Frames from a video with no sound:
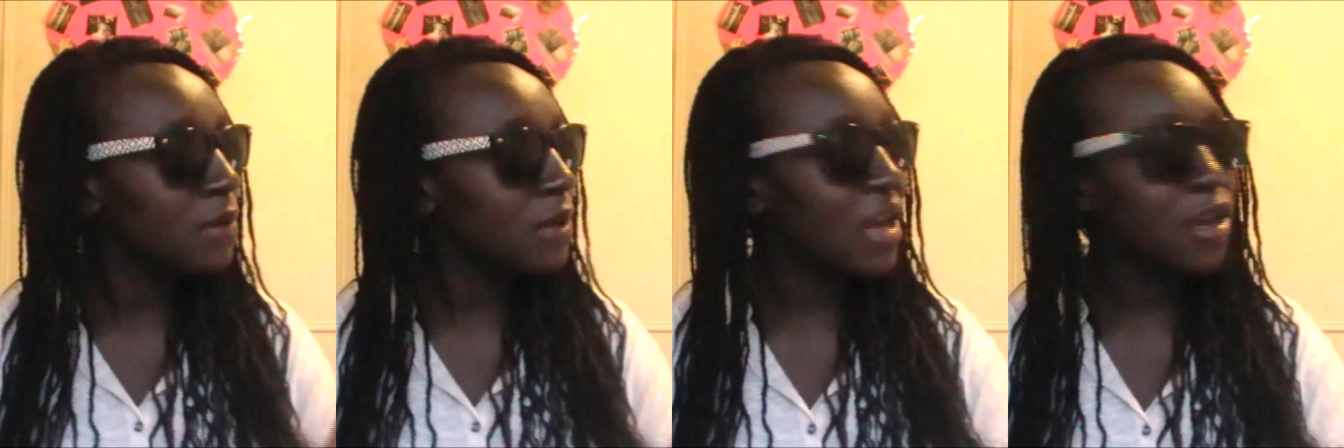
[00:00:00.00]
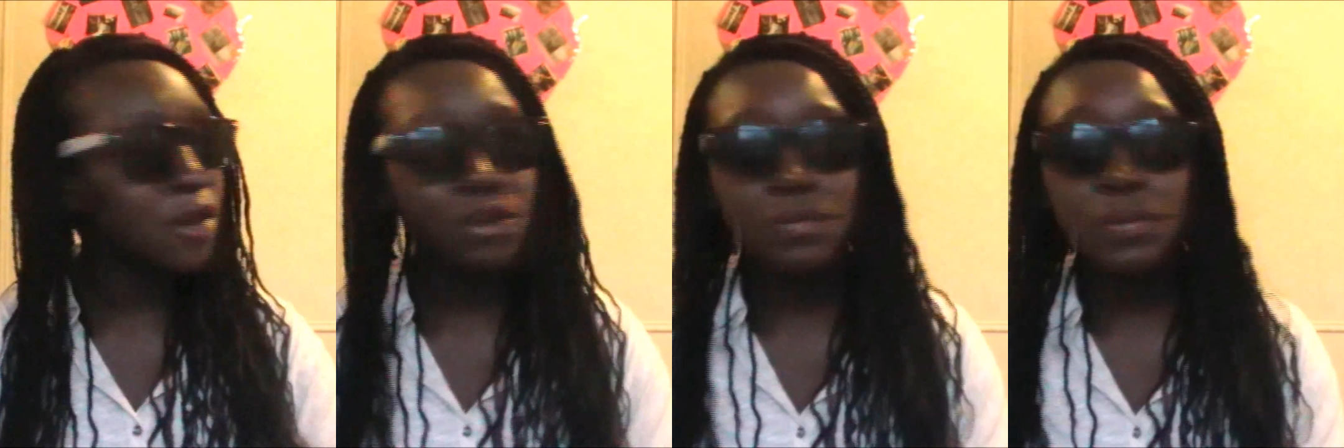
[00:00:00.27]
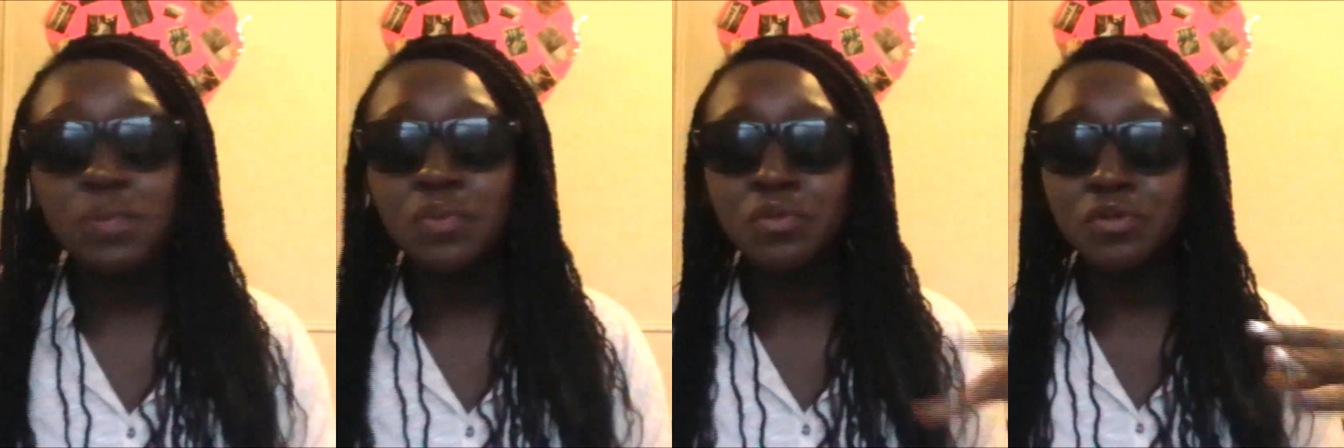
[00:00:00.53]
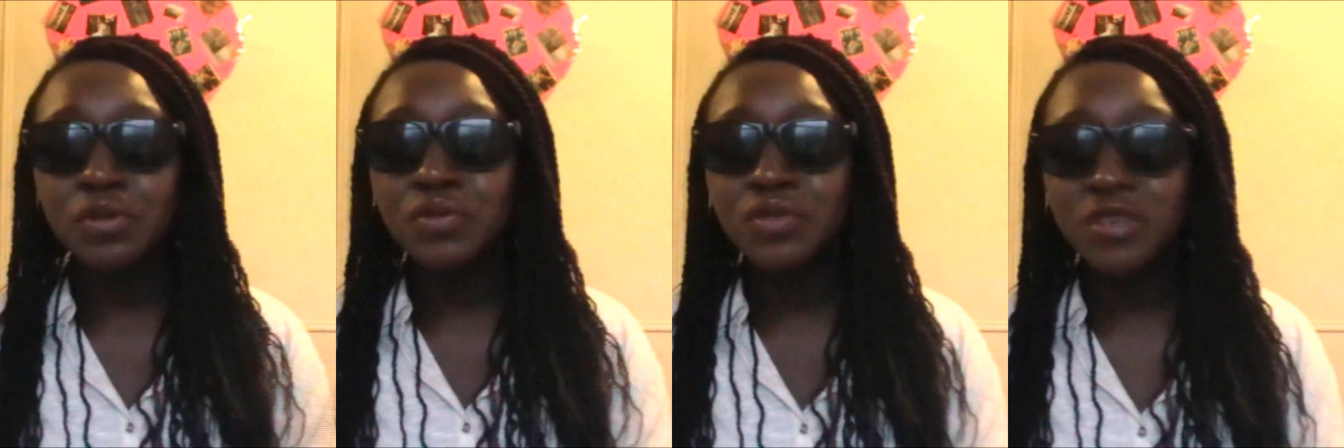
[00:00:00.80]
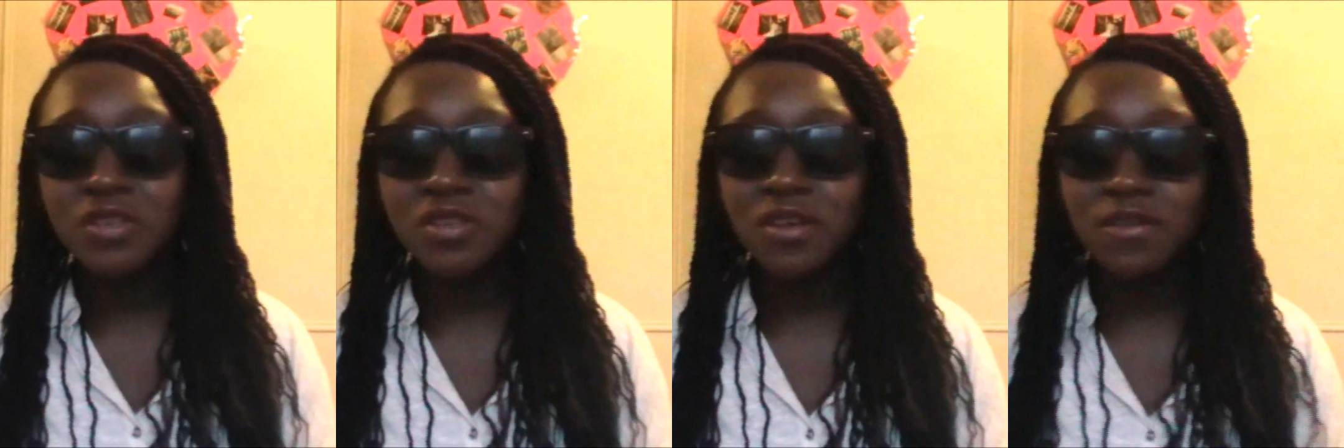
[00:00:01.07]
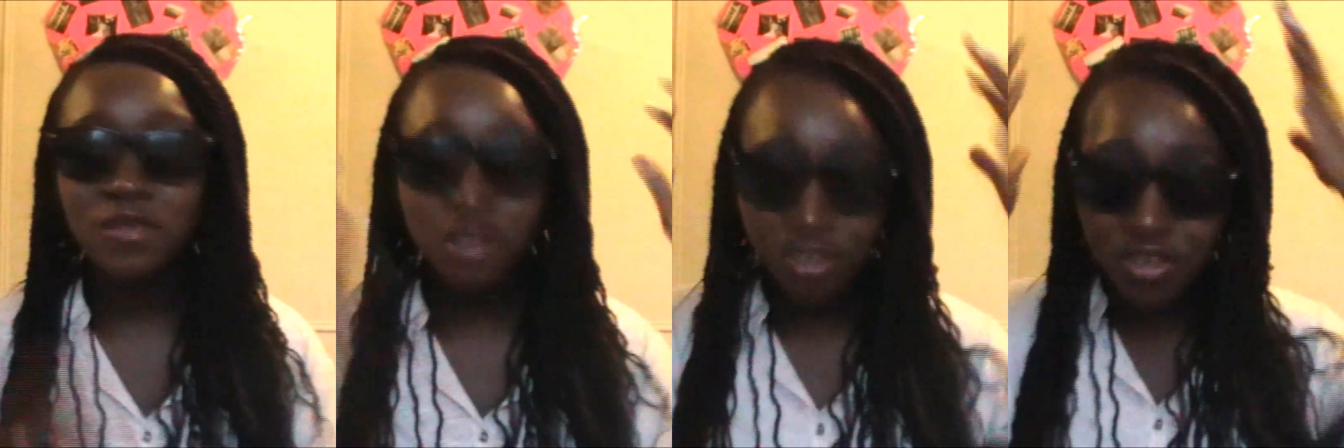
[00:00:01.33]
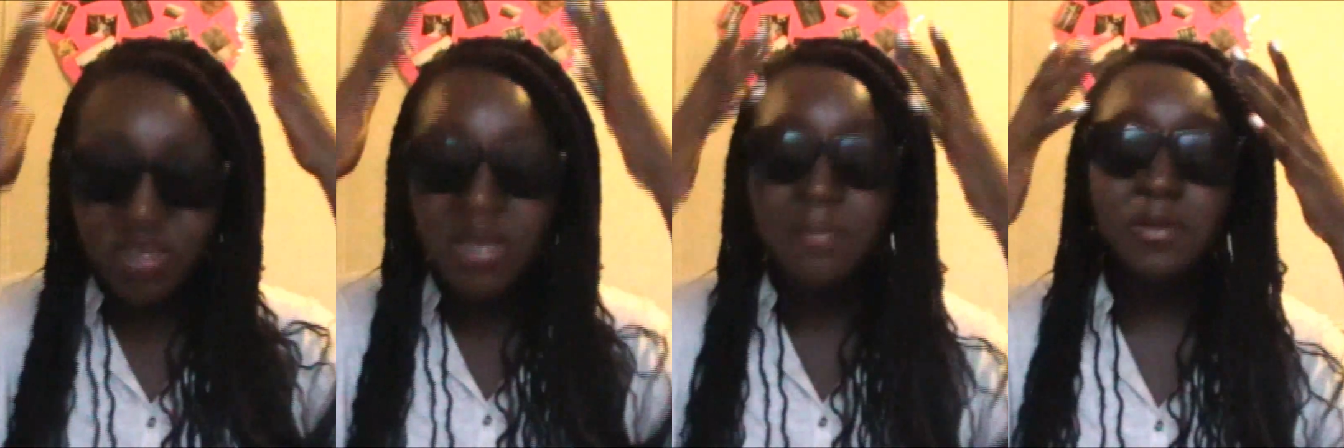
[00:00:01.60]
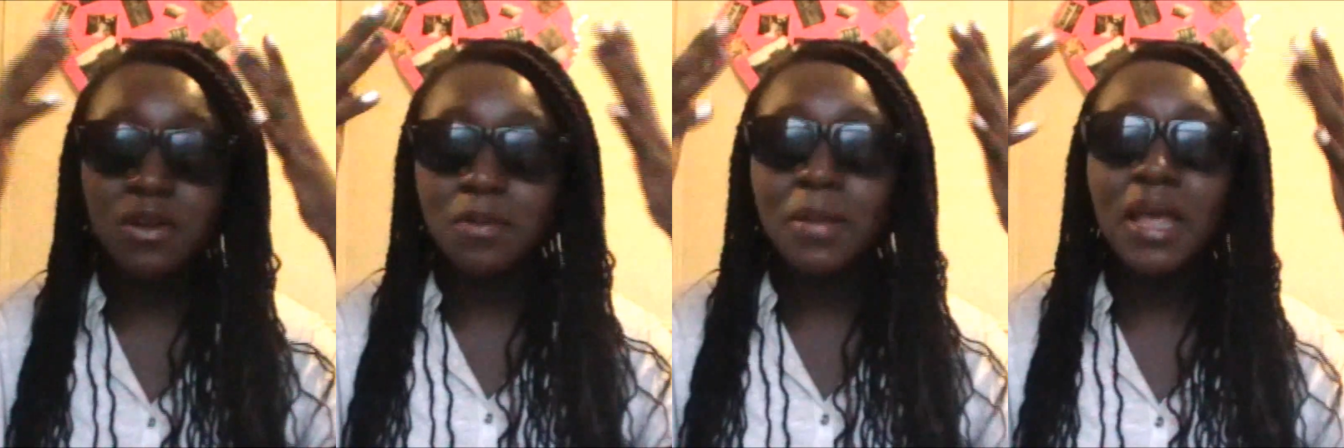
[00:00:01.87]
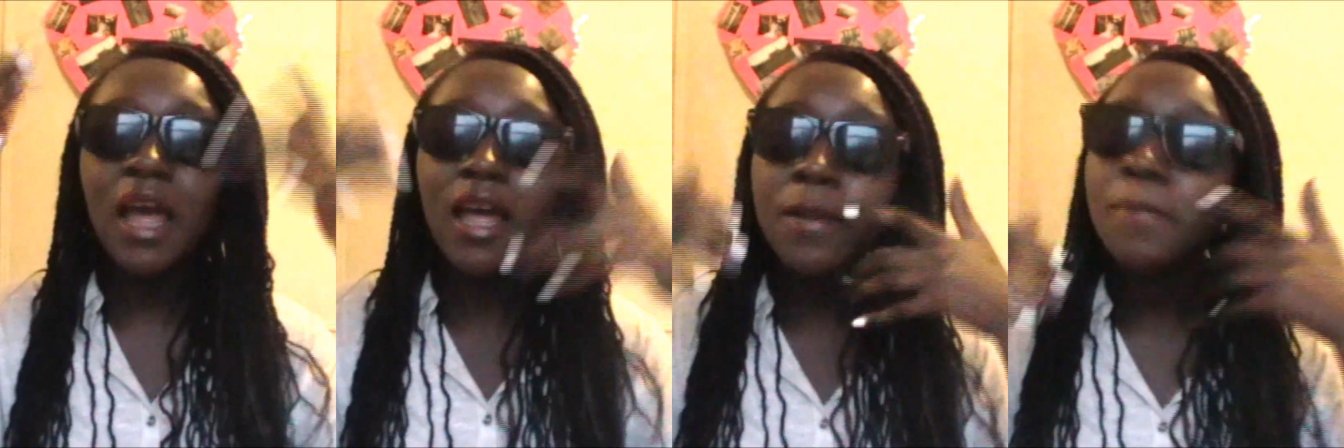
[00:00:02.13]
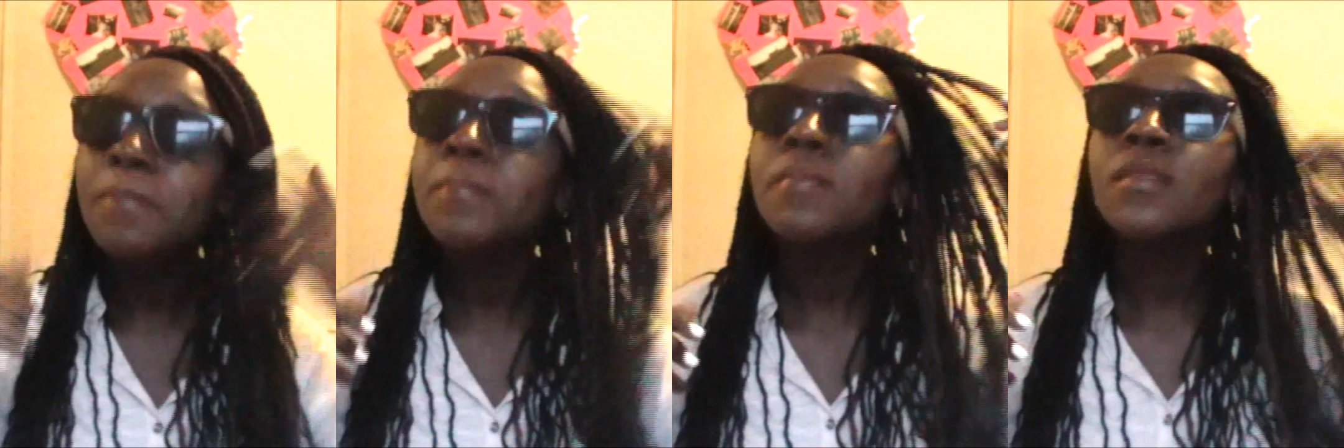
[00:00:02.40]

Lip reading: I heard people were losing stuff, so I just kept it on my head.